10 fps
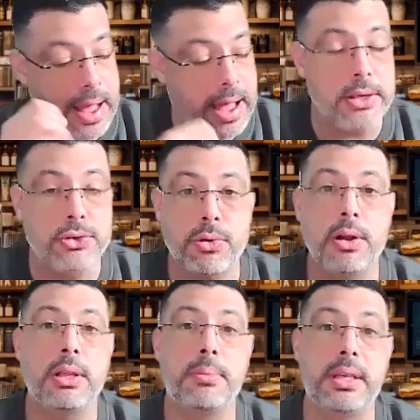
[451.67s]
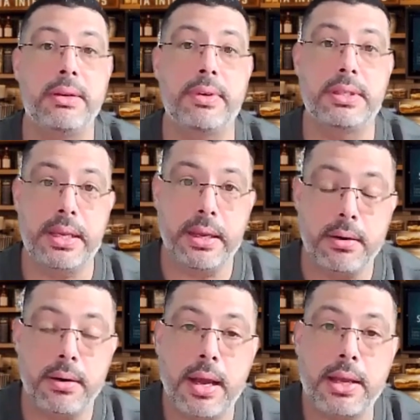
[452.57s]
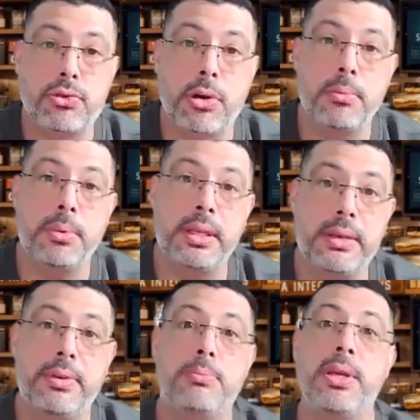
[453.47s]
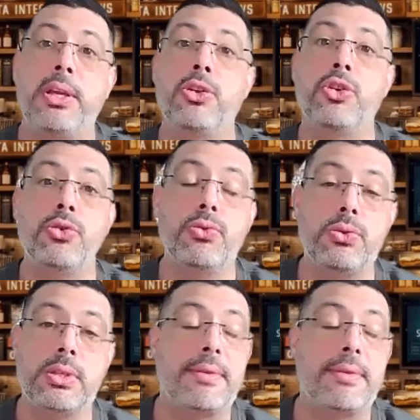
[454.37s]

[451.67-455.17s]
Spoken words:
I strongly believe it's here. I strongly believe it's being used.